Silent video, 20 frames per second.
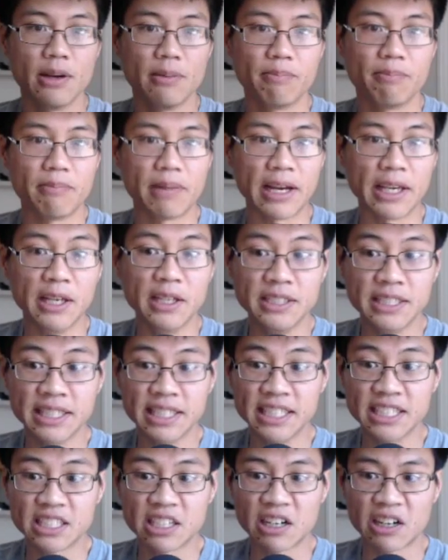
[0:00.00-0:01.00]
By using
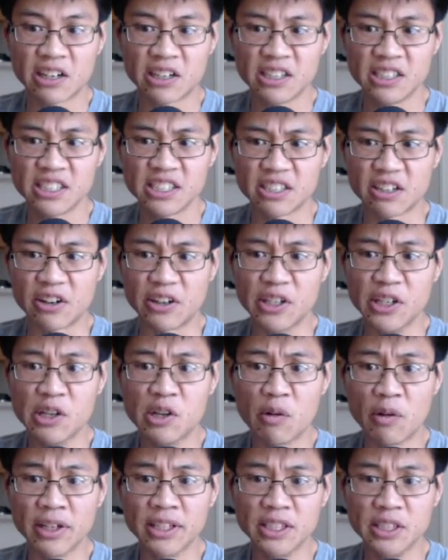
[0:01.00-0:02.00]
these cards, are you
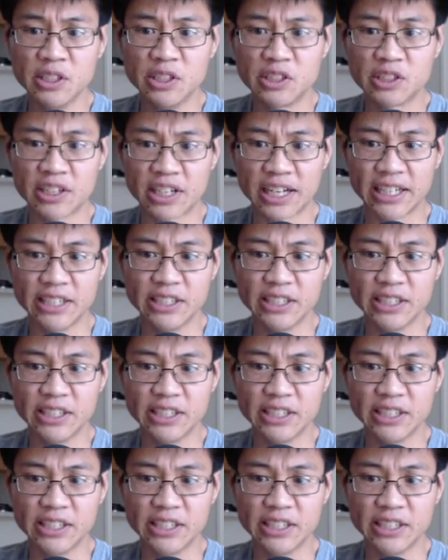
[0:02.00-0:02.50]
going to try